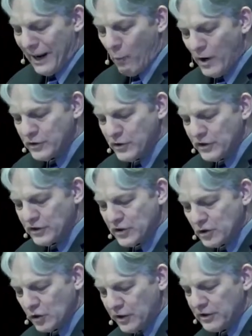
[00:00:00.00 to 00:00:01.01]
But I want you to
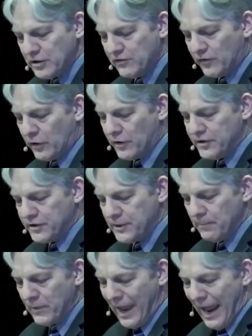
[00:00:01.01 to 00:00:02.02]
just look at this
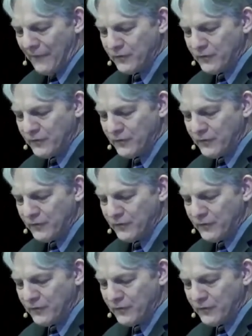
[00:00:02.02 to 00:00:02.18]
verse.